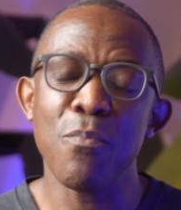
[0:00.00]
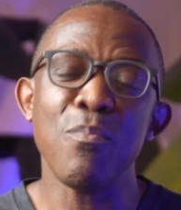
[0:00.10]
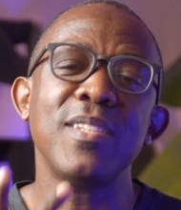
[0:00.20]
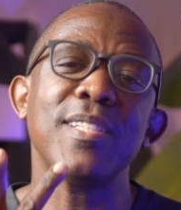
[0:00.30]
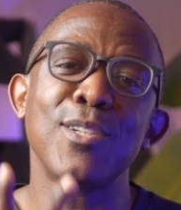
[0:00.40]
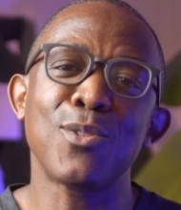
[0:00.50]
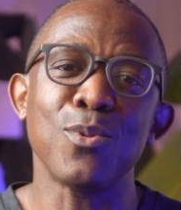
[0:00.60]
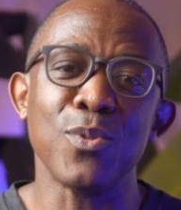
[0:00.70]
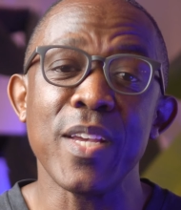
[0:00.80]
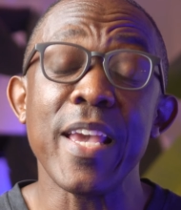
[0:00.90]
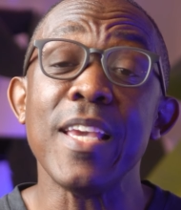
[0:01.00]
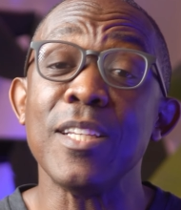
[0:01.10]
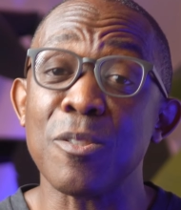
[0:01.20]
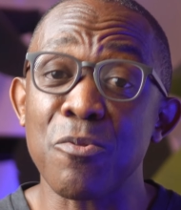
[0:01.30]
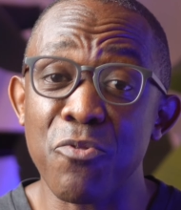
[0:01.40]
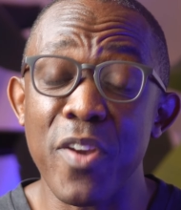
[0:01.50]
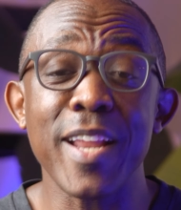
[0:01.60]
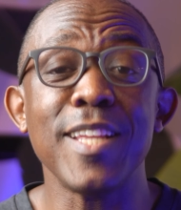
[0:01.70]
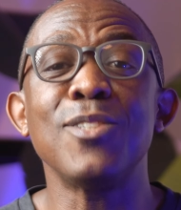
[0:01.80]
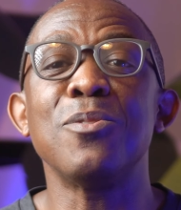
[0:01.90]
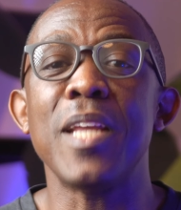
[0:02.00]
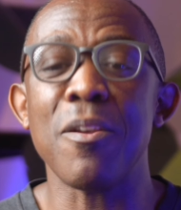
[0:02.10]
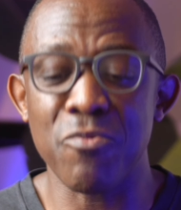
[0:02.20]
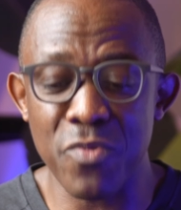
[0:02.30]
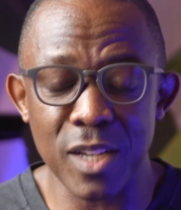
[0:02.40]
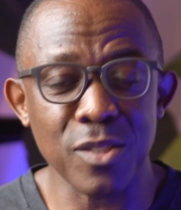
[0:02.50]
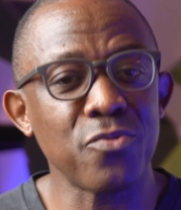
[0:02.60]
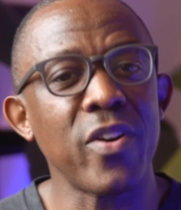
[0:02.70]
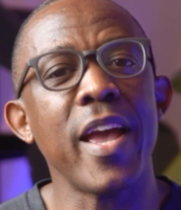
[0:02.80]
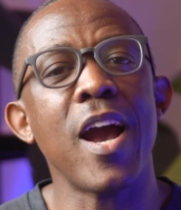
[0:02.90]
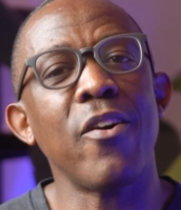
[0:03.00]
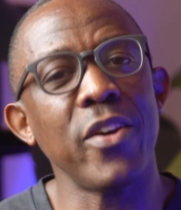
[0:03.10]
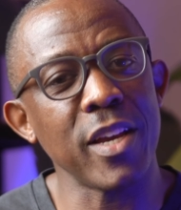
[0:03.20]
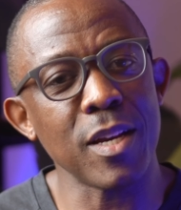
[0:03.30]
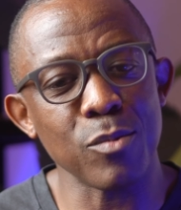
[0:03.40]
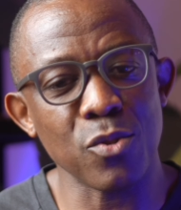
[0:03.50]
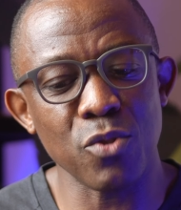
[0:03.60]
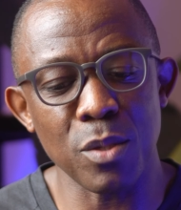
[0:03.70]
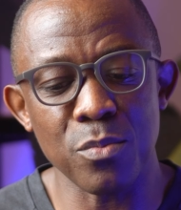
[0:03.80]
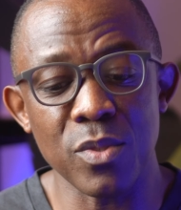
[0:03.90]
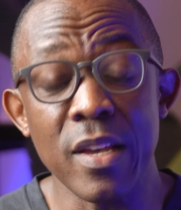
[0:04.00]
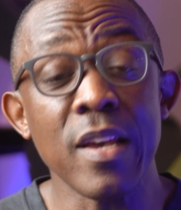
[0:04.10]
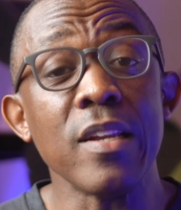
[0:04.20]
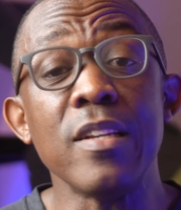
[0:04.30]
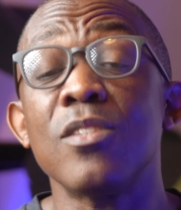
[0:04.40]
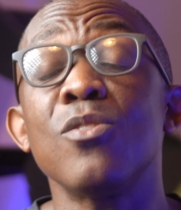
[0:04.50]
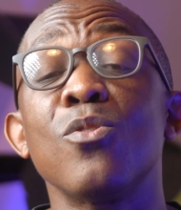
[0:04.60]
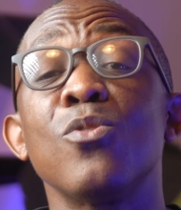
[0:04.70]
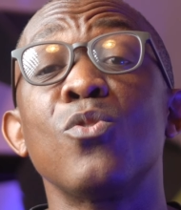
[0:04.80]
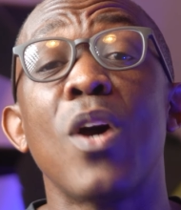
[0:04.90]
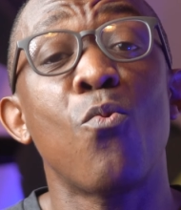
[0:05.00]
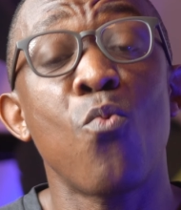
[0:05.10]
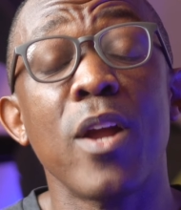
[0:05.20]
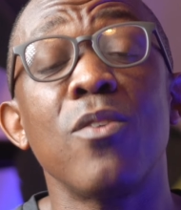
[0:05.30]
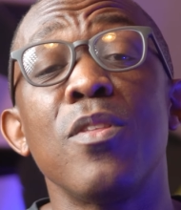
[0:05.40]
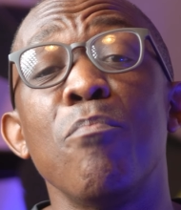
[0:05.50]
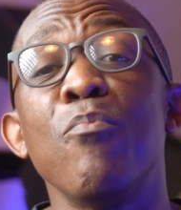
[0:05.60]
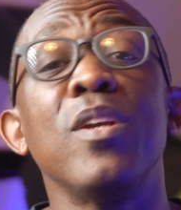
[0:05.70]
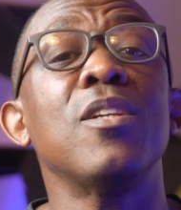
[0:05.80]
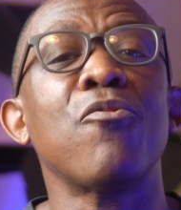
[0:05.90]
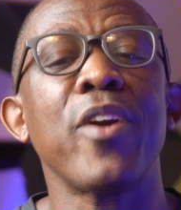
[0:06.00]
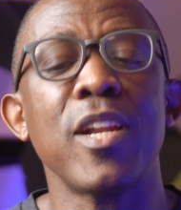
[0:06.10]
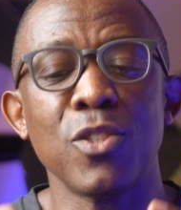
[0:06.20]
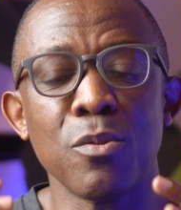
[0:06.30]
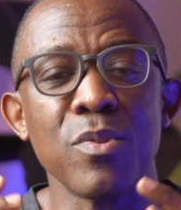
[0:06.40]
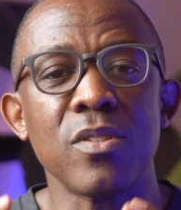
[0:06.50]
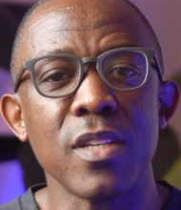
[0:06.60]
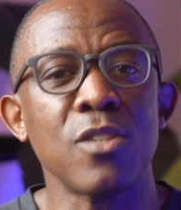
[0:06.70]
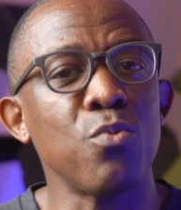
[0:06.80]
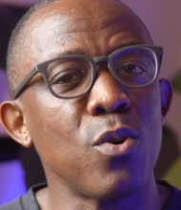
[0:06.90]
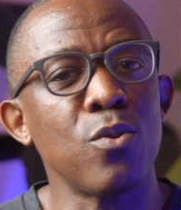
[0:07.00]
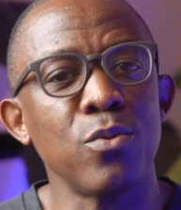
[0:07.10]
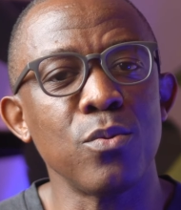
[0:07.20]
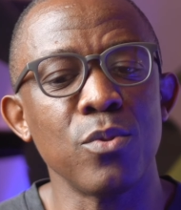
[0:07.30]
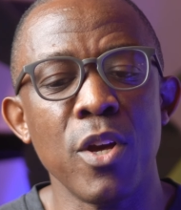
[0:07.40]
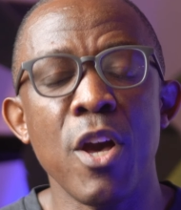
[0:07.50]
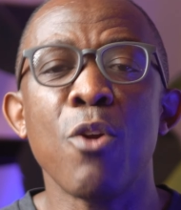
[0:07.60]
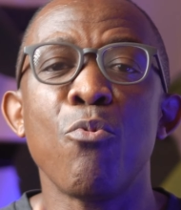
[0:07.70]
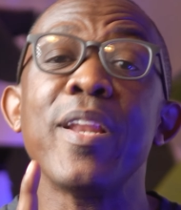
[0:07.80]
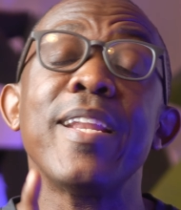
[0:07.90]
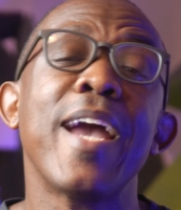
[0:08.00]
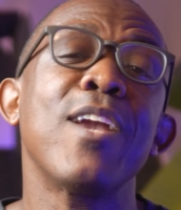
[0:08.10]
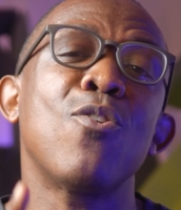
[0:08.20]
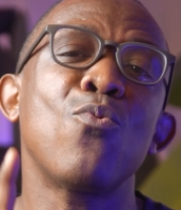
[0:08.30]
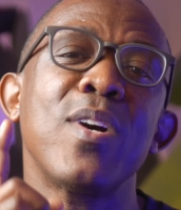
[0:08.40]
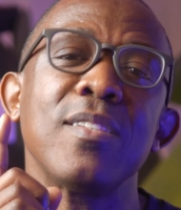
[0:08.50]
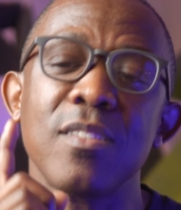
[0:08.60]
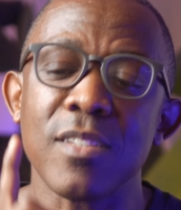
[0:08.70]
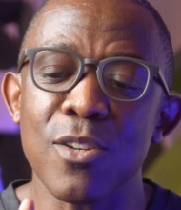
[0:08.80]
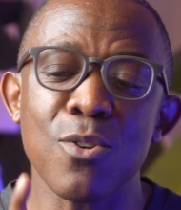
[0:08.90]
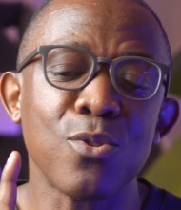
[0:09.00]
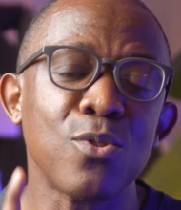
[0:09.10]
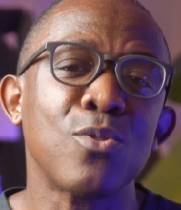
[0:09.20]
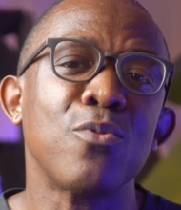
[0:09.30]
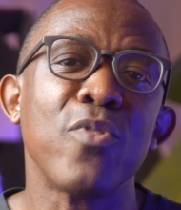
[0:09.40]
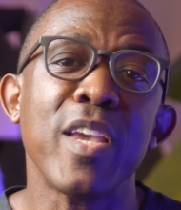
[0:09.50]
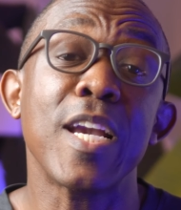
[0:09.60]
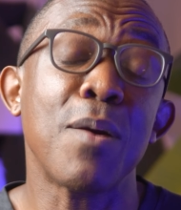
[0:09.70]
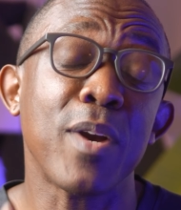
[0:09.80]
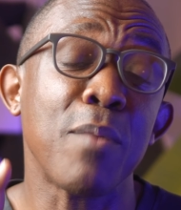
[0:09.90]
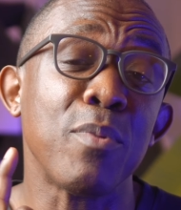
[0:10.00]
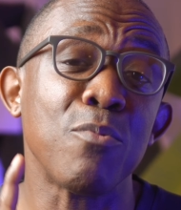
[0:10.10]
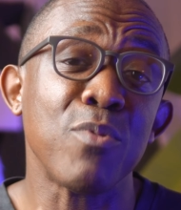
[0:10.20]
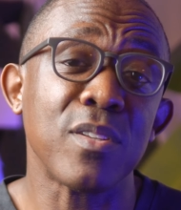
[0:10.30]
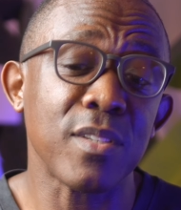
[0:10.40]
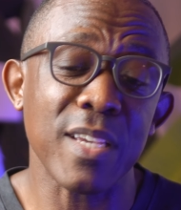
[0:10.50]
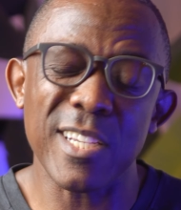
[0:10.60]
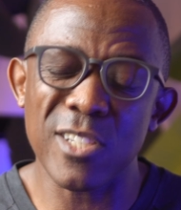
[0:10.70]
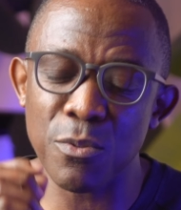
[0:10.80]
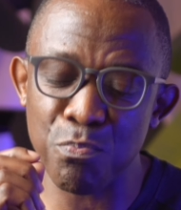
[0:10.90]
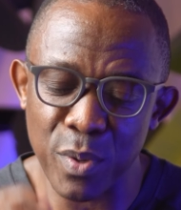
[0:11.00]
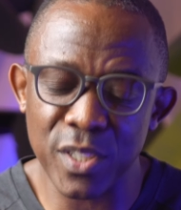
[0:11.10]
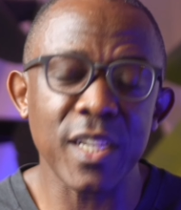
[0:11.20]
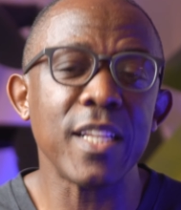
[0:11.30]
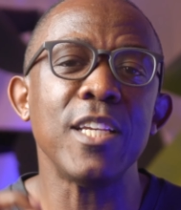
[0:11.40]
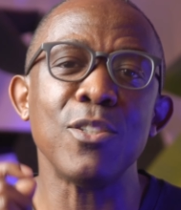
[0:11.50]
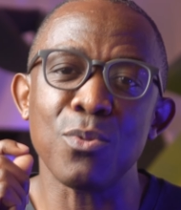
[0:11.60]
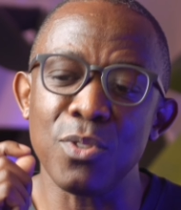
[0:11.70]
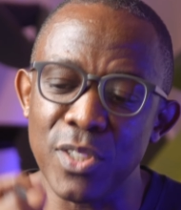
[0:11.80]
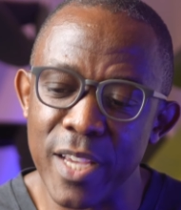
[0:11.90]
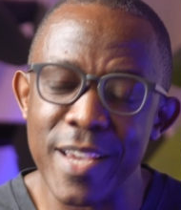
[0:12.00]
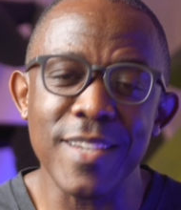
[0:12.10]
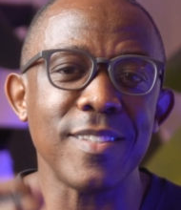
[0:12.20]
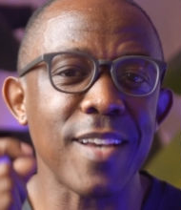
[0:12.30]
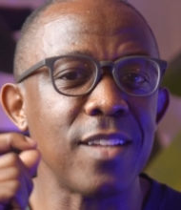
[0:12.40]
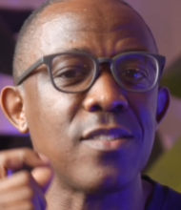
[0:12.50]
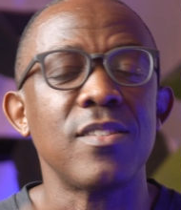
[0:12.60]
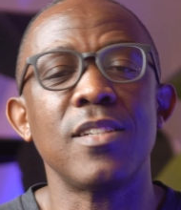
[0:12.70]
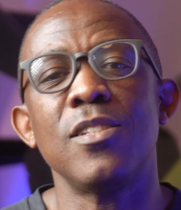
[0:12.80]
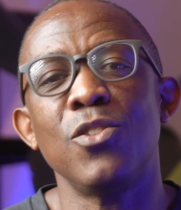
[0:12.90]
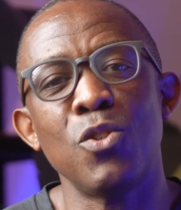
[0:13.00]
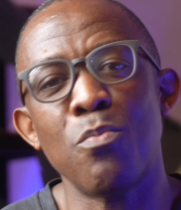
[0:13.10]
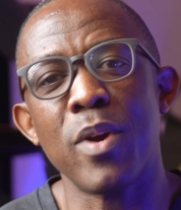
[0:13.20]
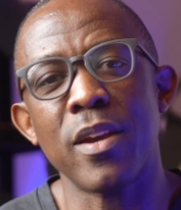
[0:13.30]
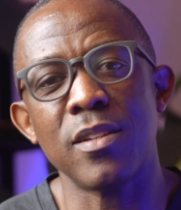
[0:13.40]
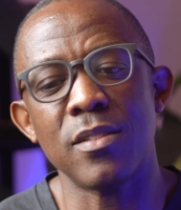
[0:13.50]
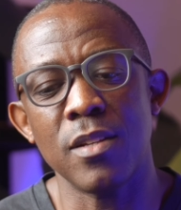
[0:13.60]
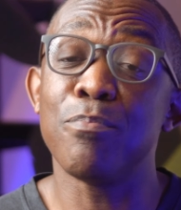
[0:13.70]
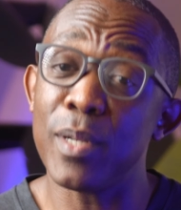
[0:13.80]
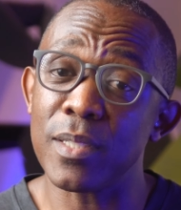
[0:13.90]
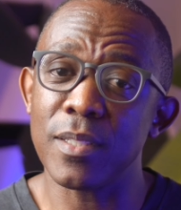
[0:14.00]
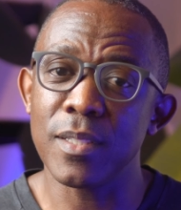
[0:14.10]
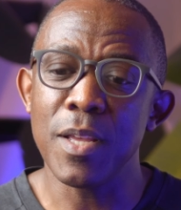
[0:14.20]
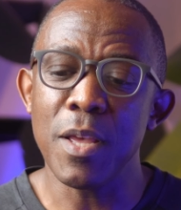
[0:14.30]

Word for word: Mistake two is failing to diversify our income streams. This is also one of the major financial mistakes we all do. Relying on one single source of income can be risky, especially in today's uncertain job market. But